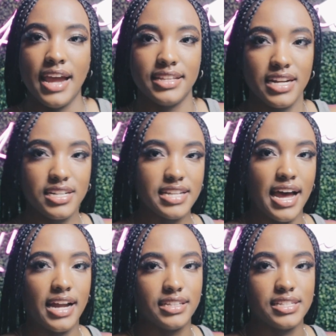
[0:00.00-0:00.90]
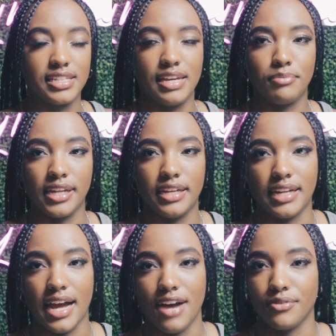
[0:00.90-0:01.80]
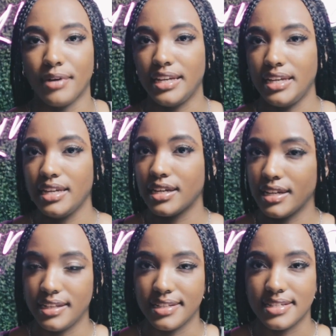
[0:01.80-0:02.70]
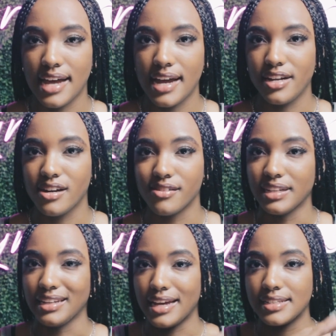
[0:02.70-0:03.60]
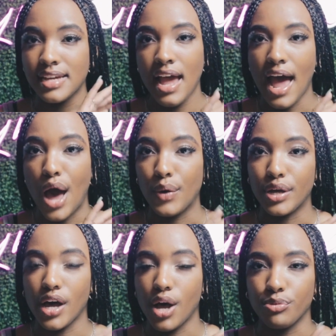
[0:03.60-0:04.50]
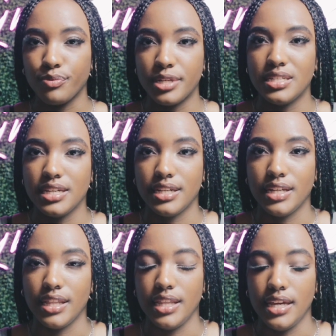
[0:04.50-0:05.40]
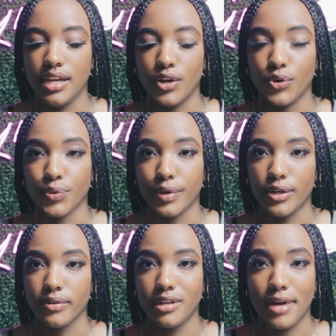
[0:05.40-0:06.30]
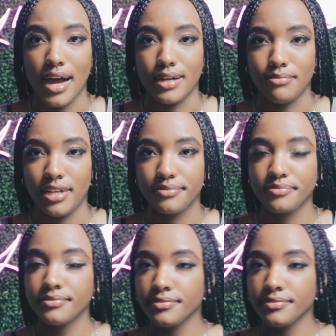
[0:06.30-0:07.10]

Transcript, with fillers: And then I just added this plant that I have from Ikea in the side here. I really liked how it complemented the greenery behind me.